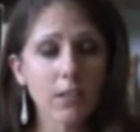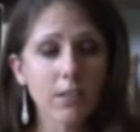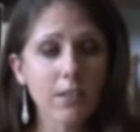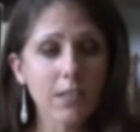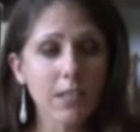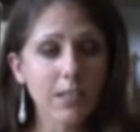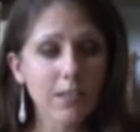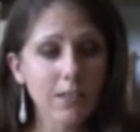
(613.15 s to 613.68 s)
as
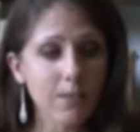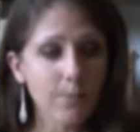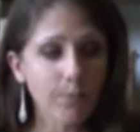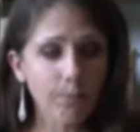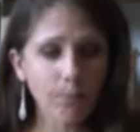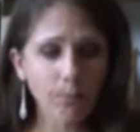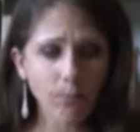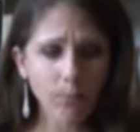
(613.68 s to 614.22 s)
it is.
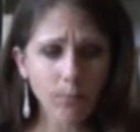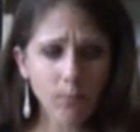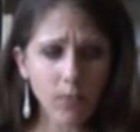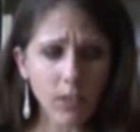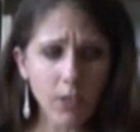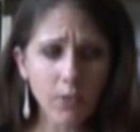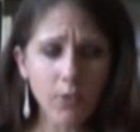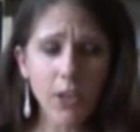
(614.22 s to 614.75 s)

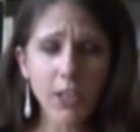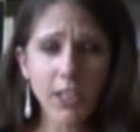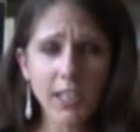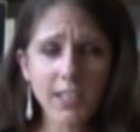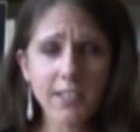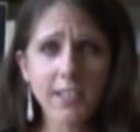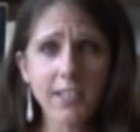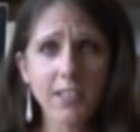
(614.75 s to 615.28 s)
Very
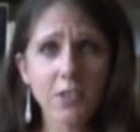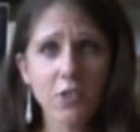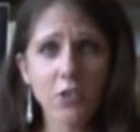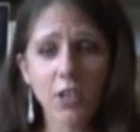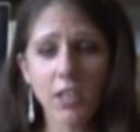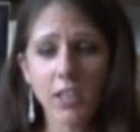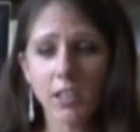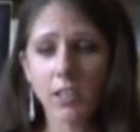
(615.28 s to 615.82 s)
easy to
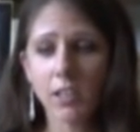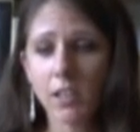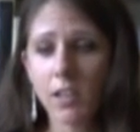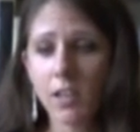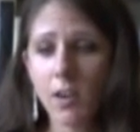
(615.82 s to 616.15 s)
drink.